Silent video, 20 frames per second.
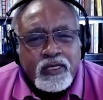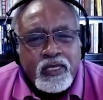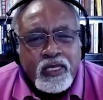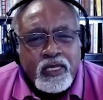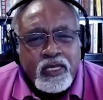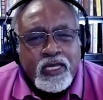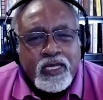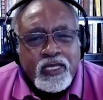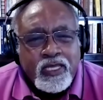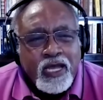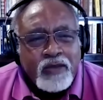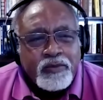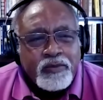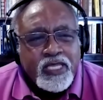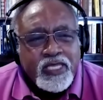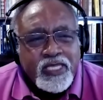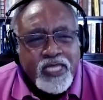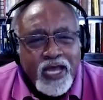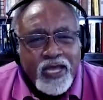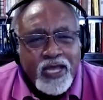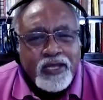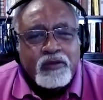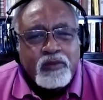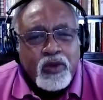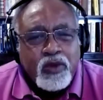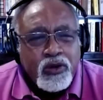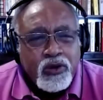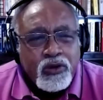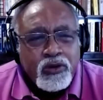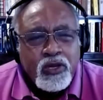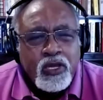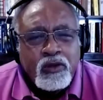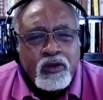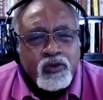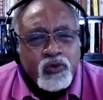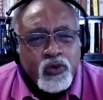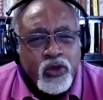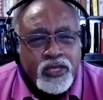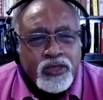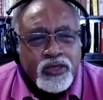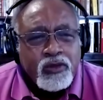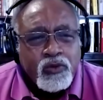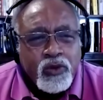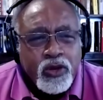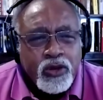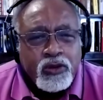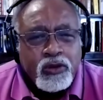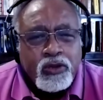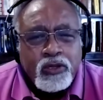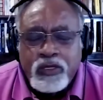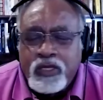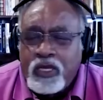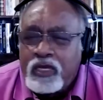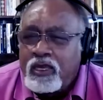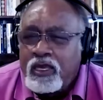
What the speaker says: economic dynamo run the world.